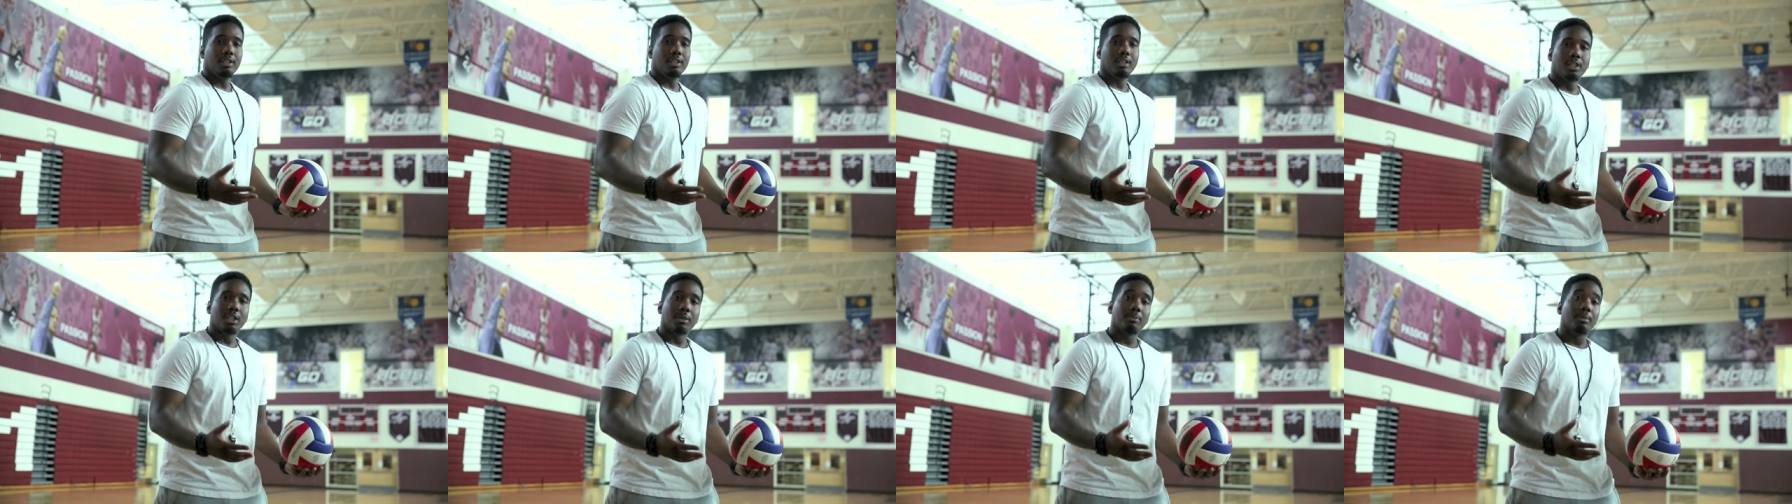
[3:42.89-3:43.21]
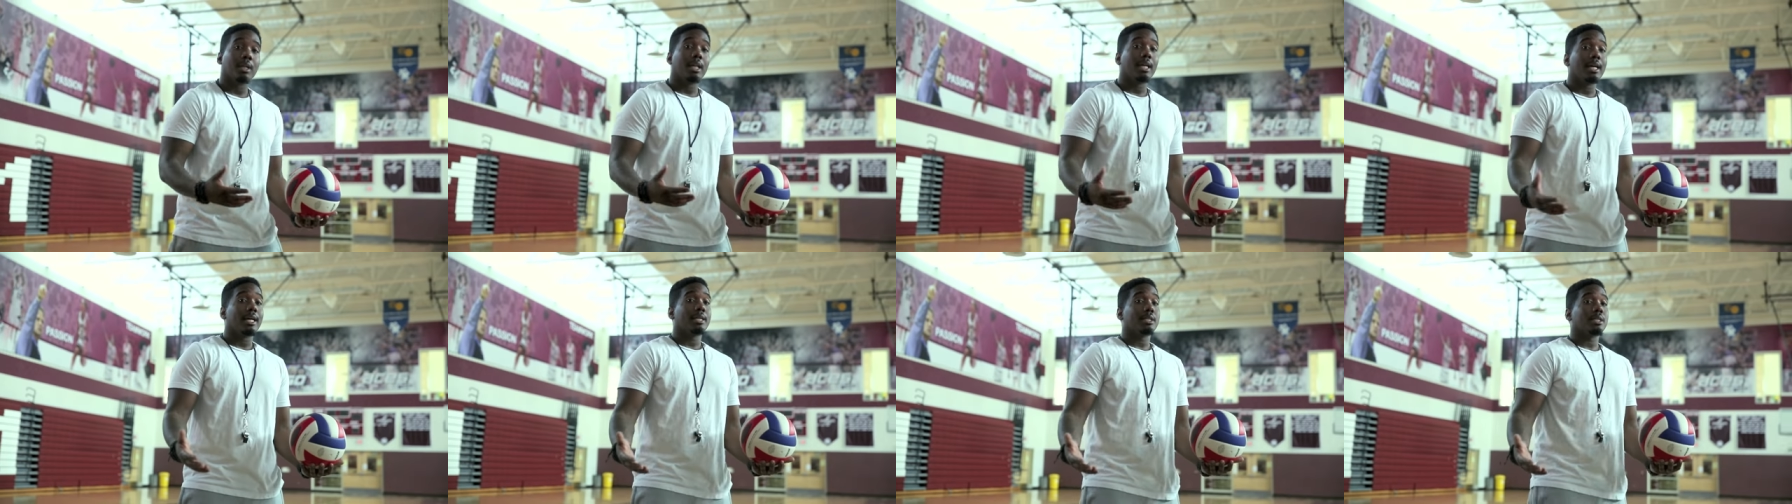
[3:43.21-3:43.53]
Gym
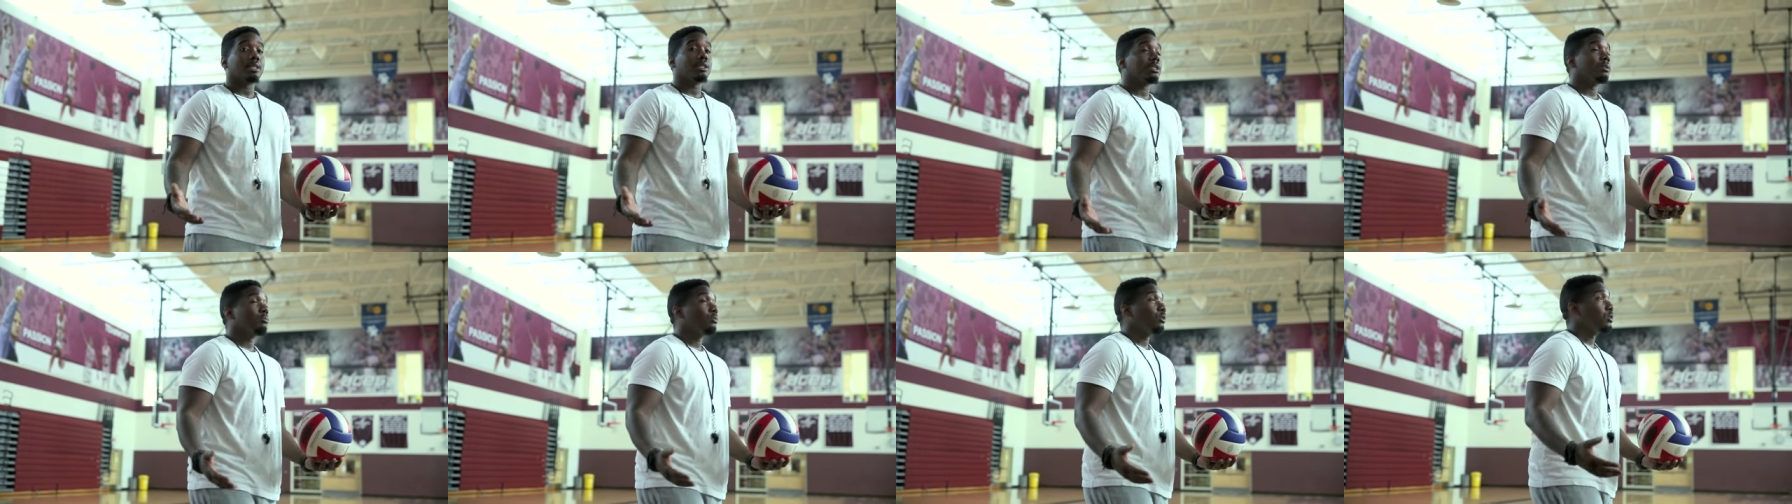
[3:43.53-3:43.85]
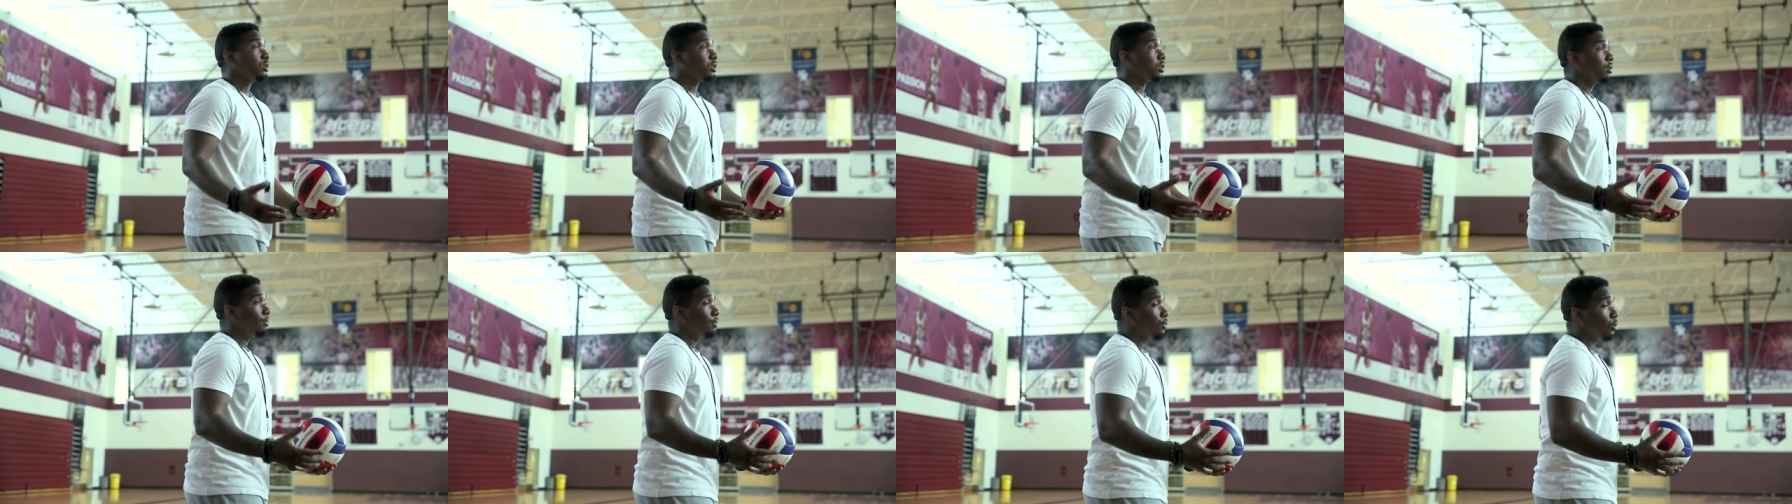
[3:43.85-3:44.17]
class is the
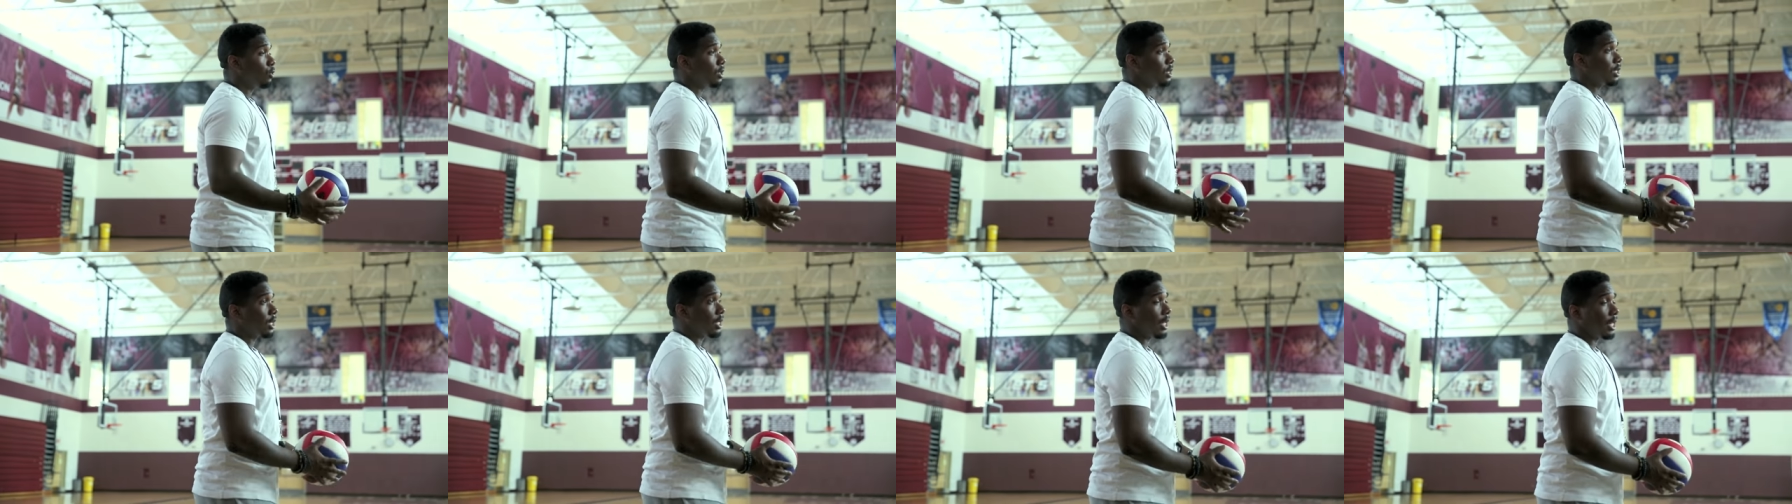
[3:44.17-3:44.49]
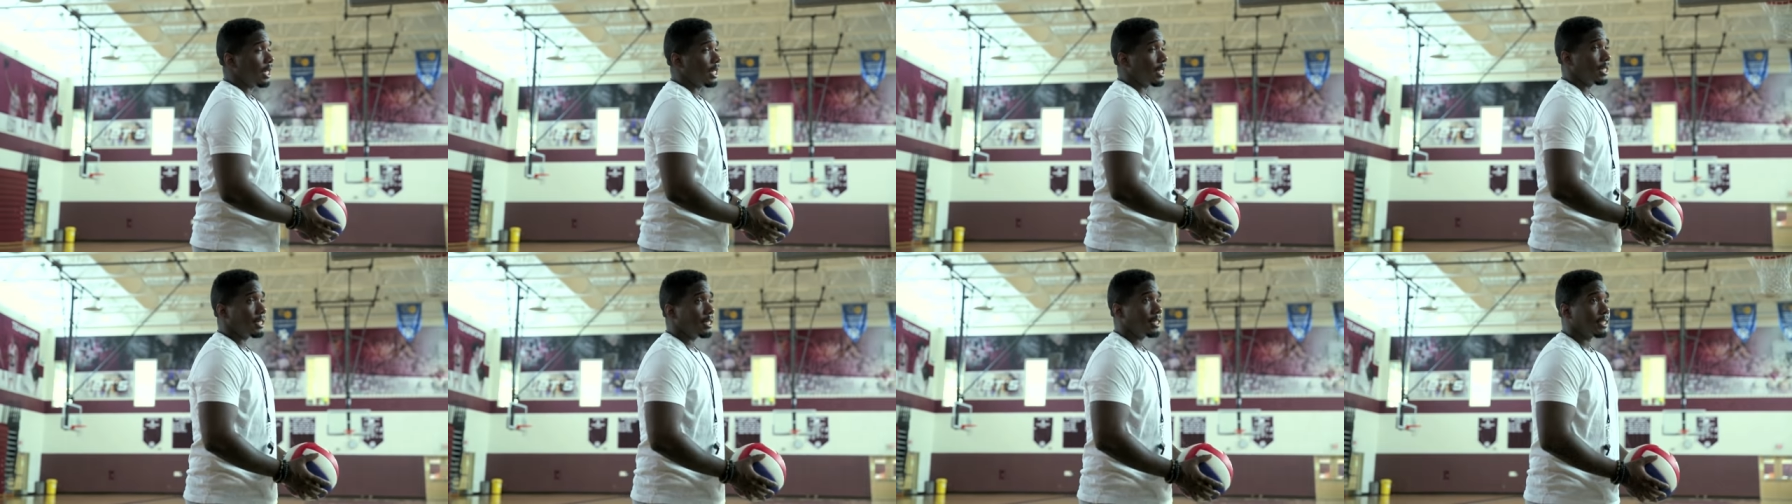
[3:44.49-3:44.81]
most important
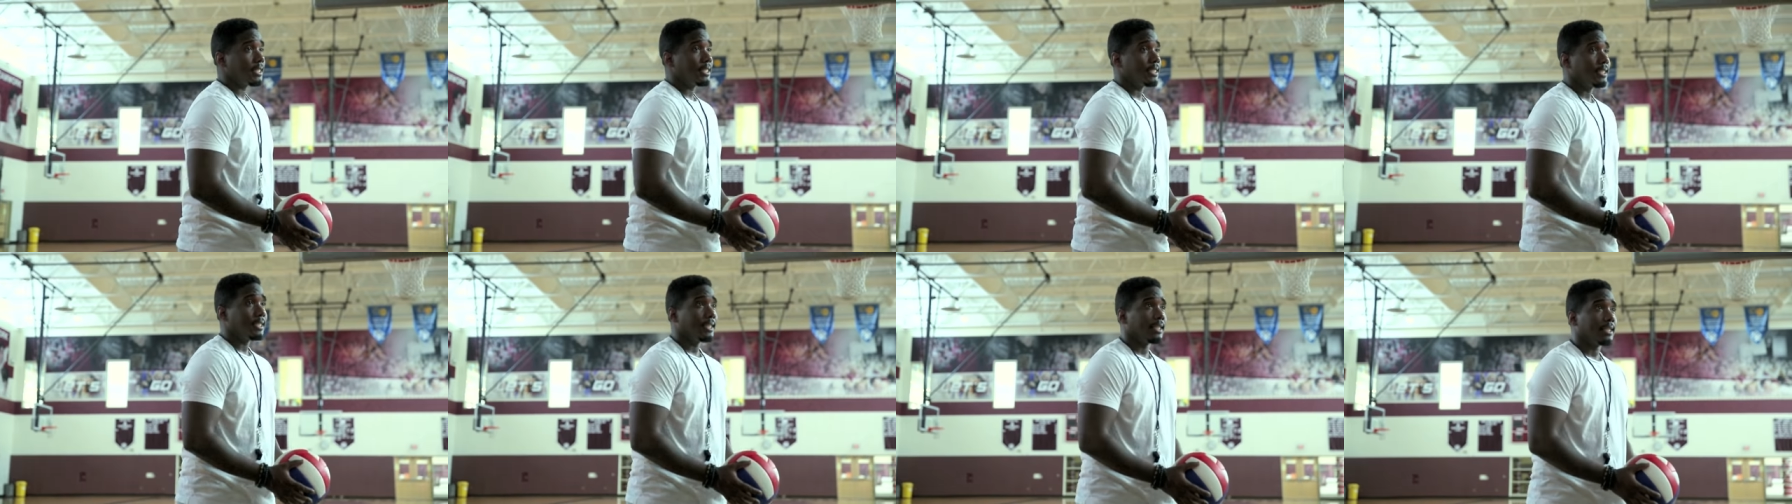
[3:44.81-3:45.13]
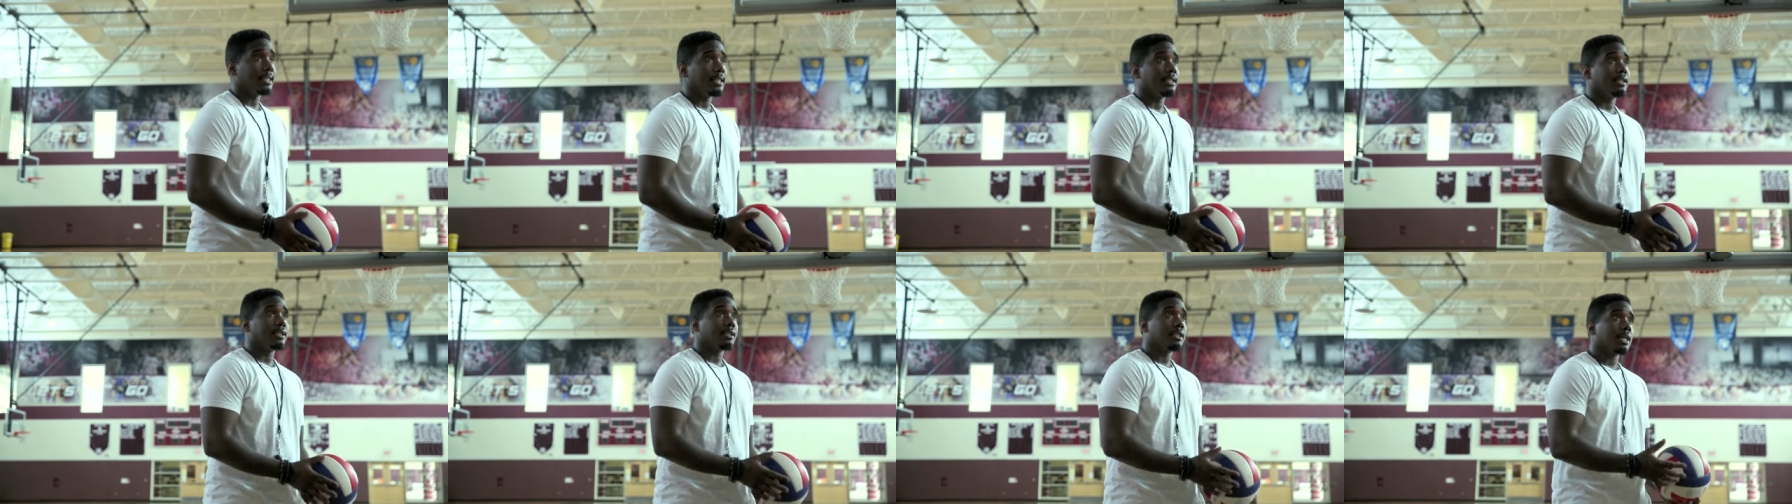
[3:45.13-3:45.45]
class
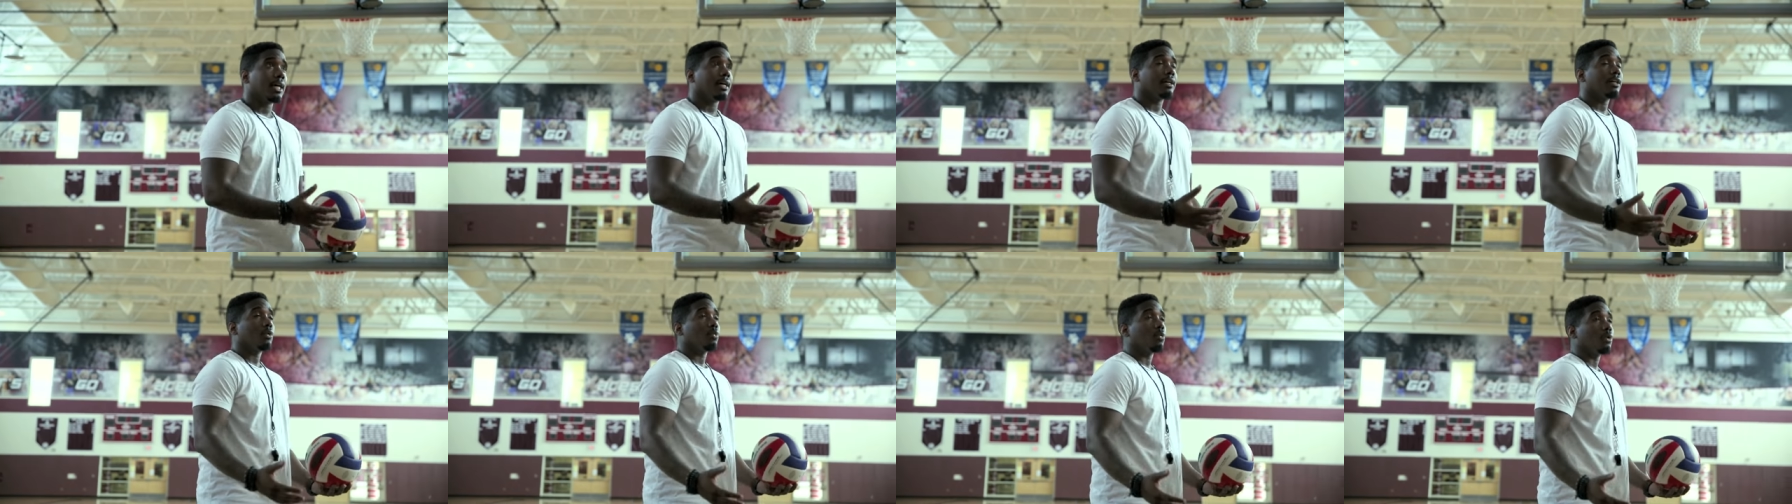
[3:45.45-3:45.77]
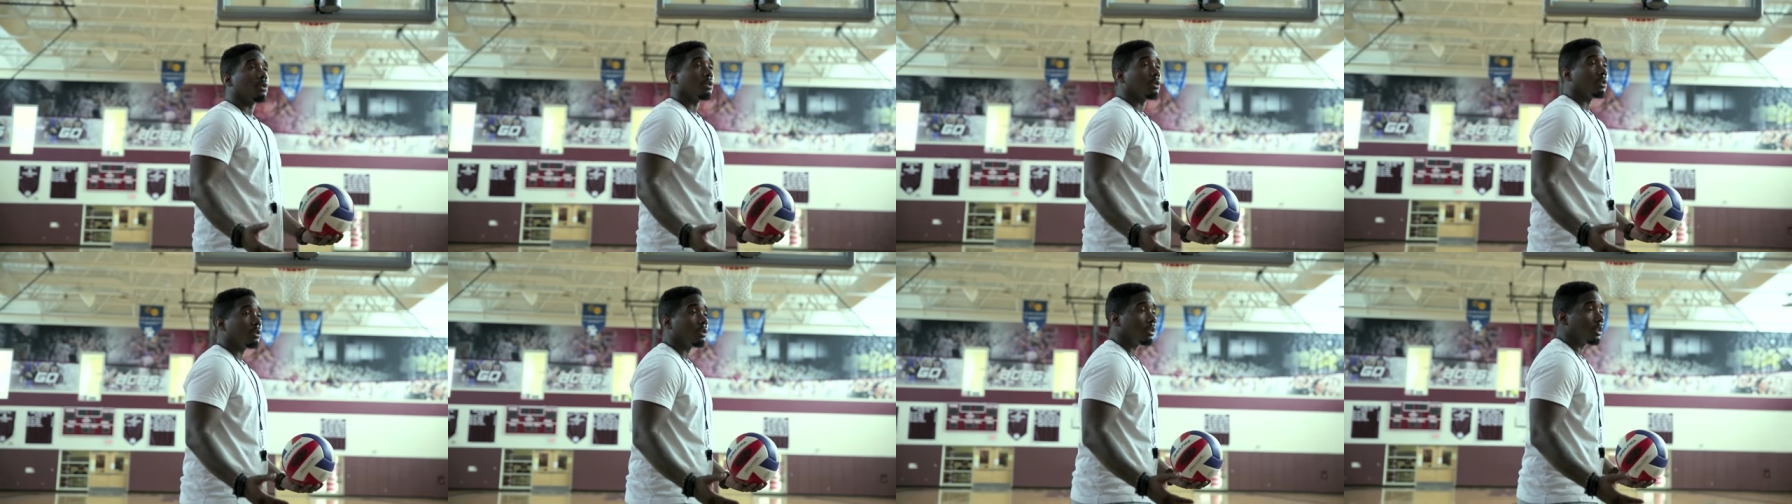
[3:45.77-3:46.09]
in the entire
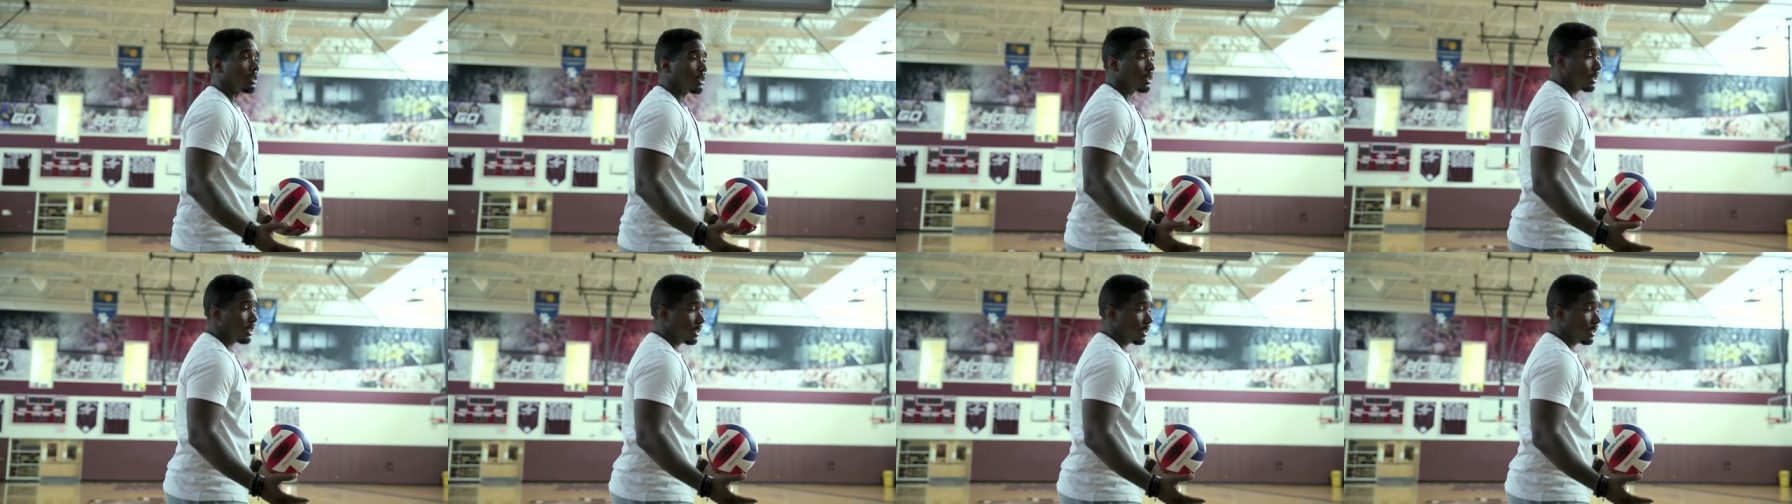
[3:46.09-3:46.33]
world.